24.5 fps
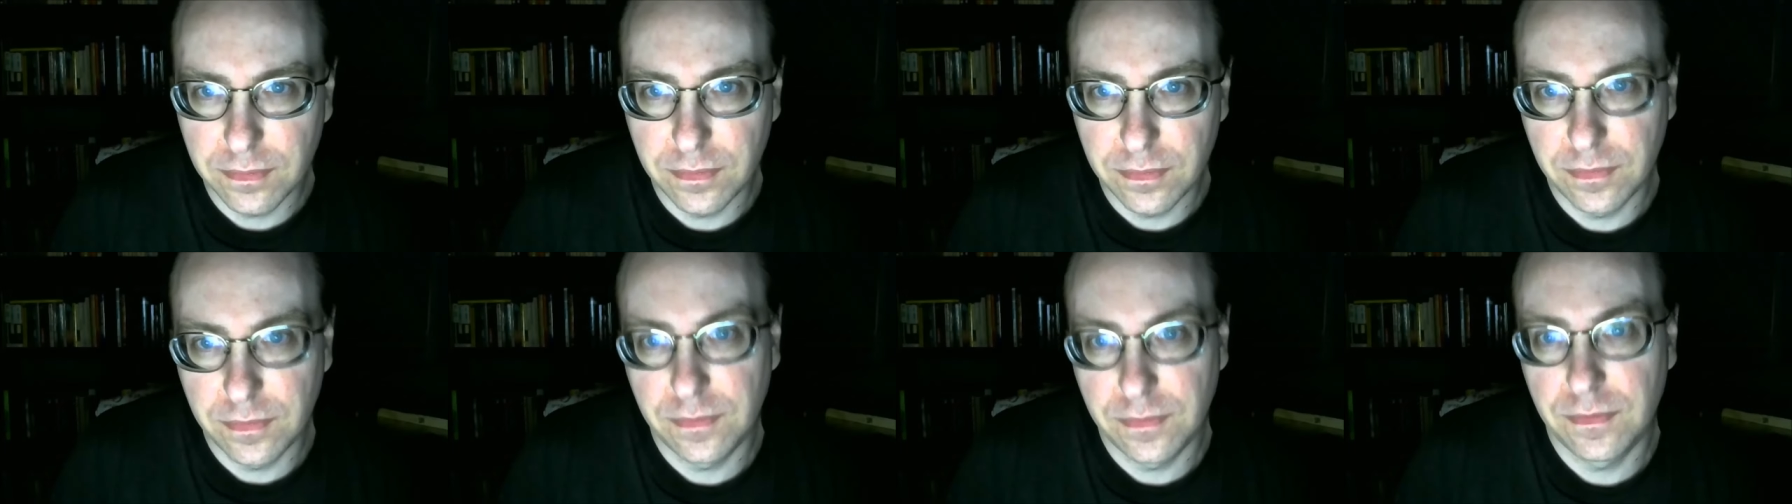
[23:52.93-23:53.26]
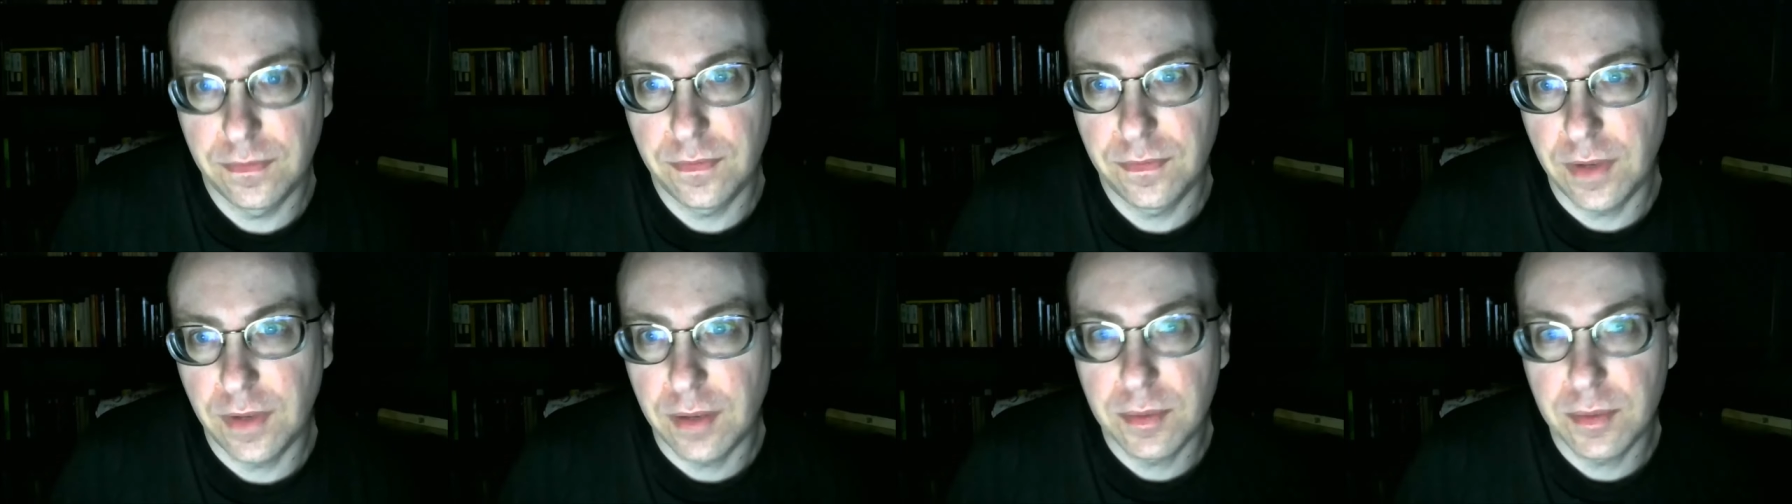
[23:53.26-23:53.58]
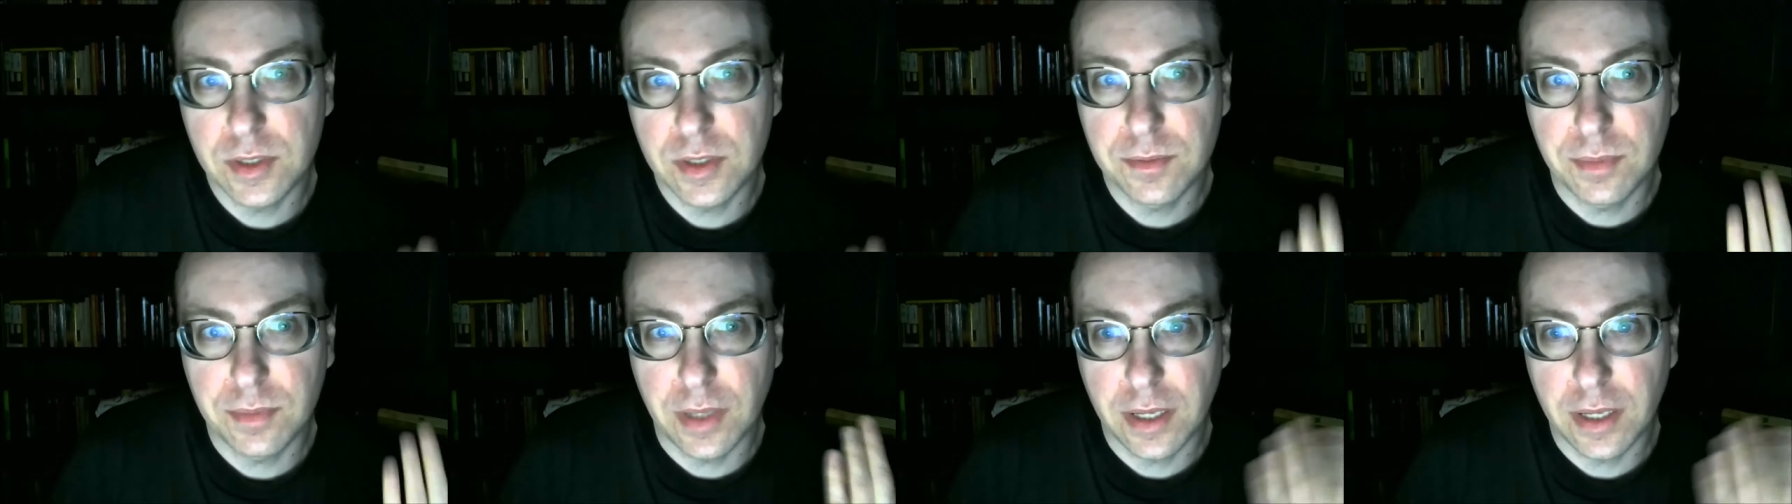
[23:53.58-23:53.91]
famous
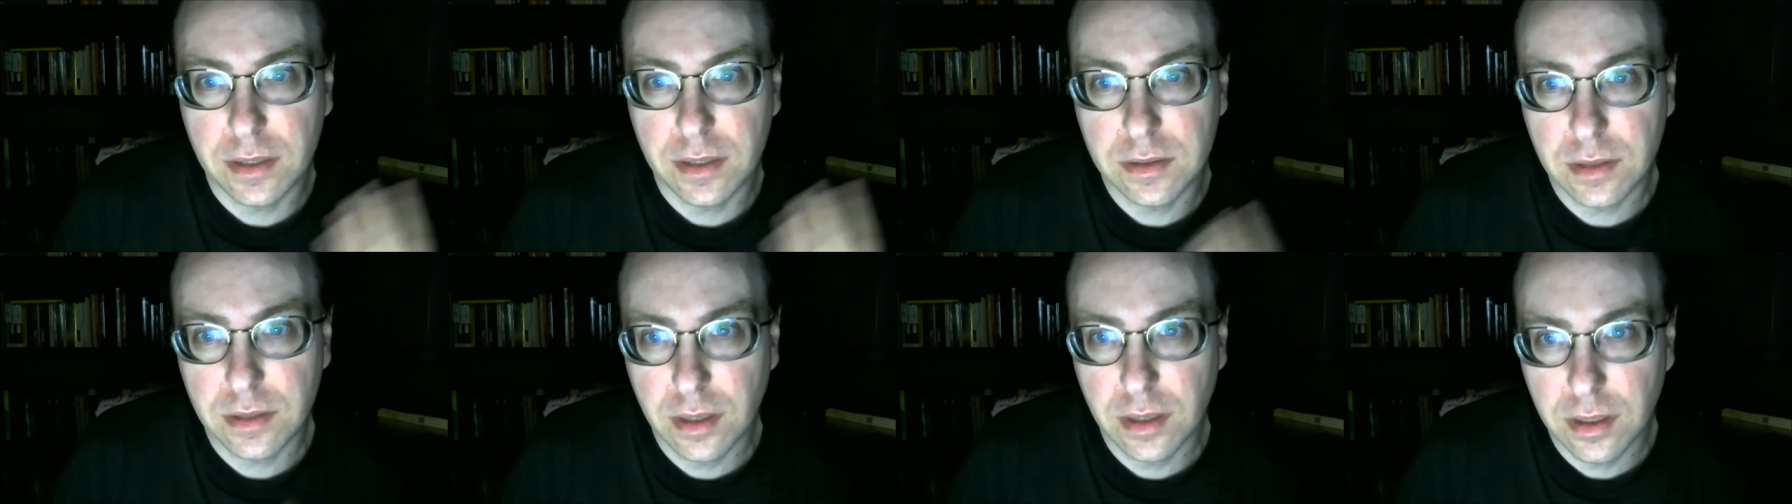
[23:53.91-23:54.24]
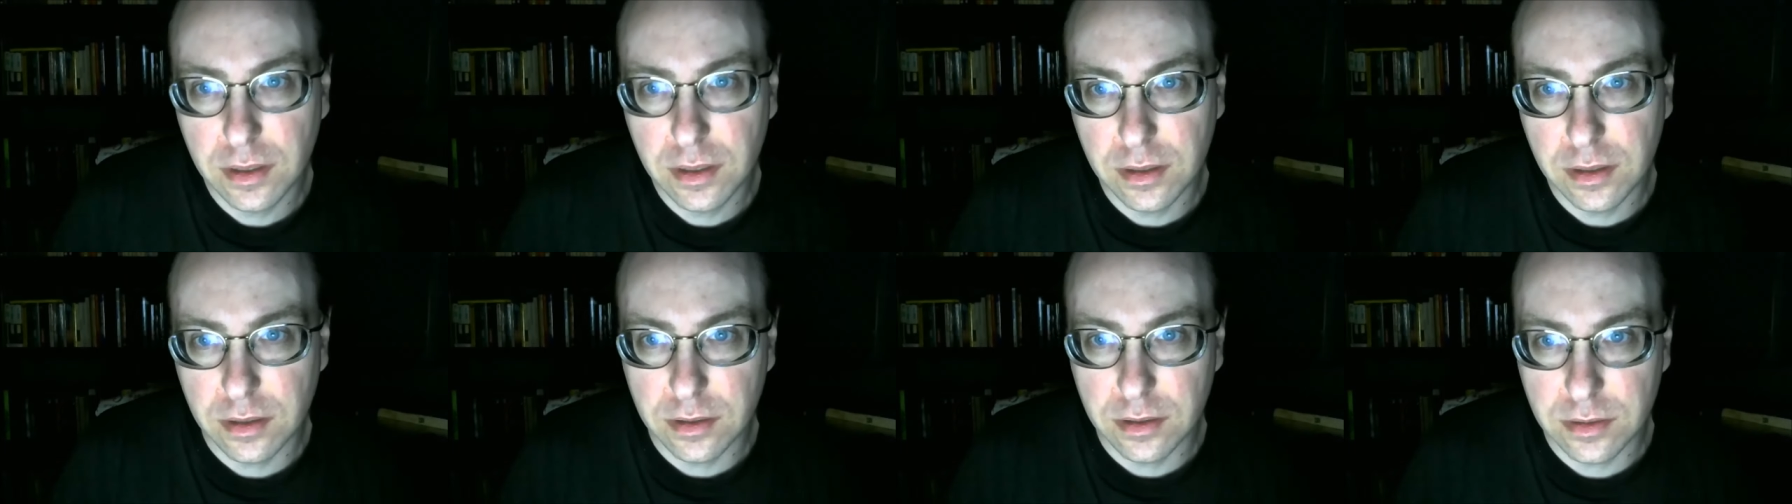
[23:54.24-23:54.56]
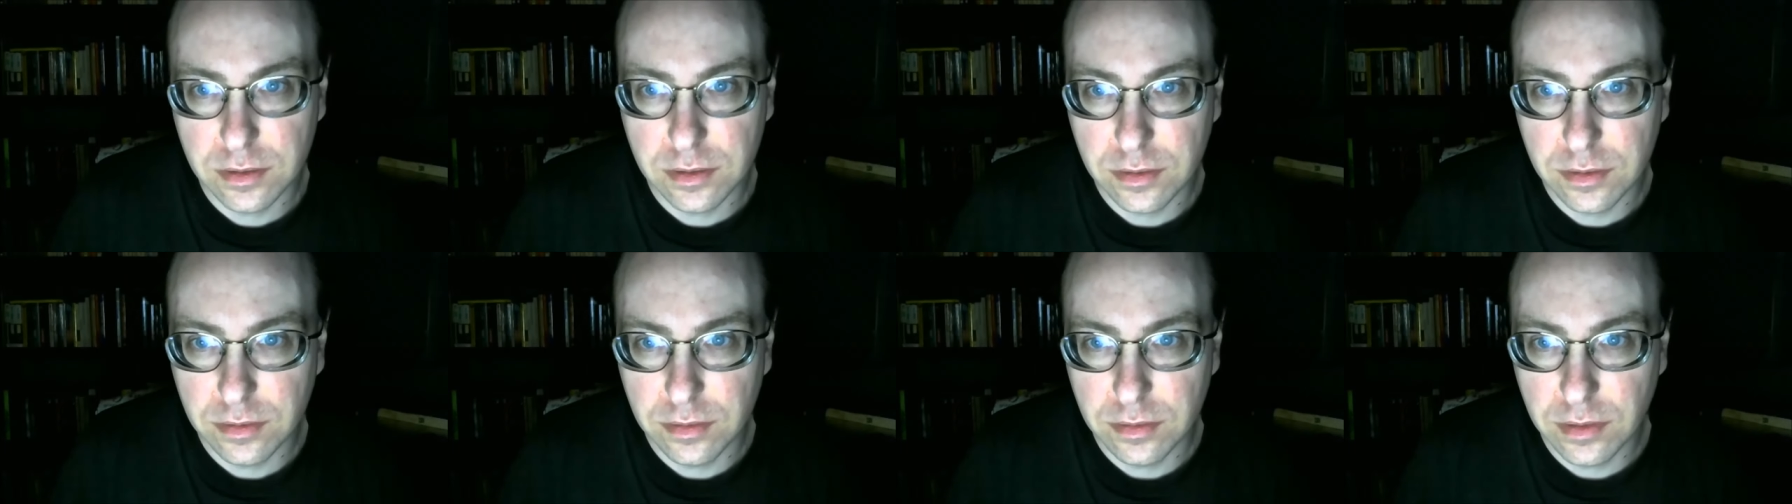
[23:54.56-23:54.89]
black
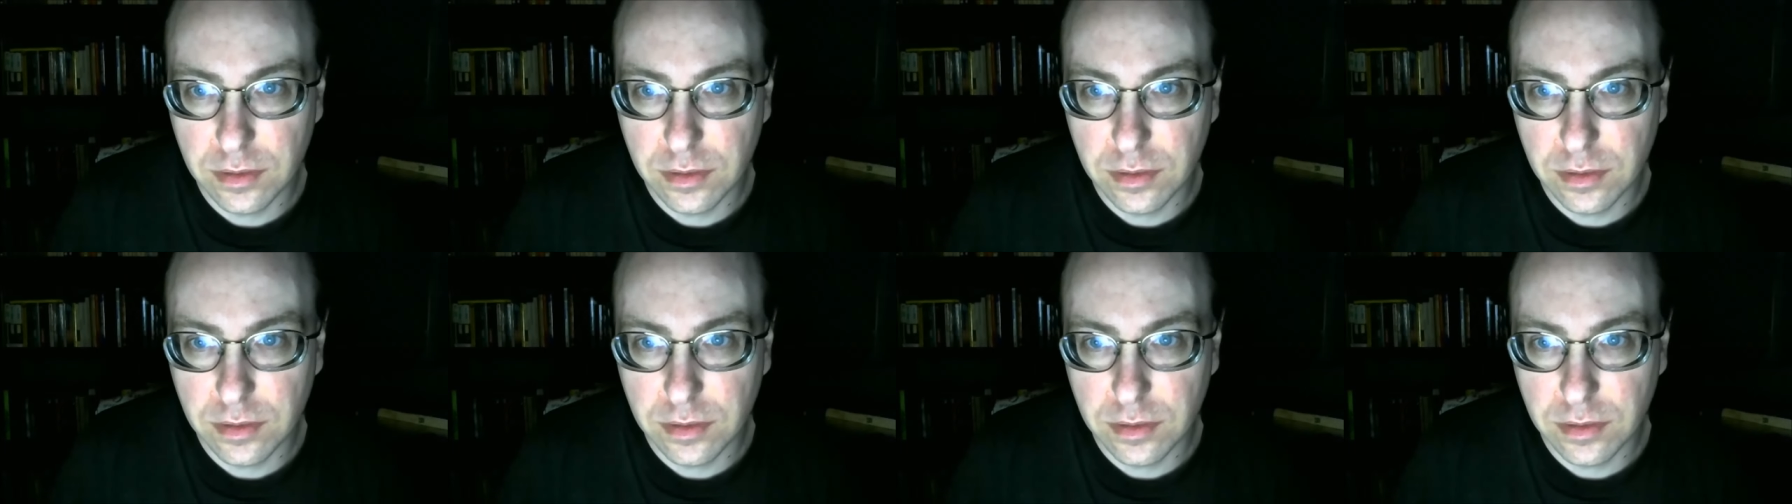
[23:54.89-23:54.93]
scientists.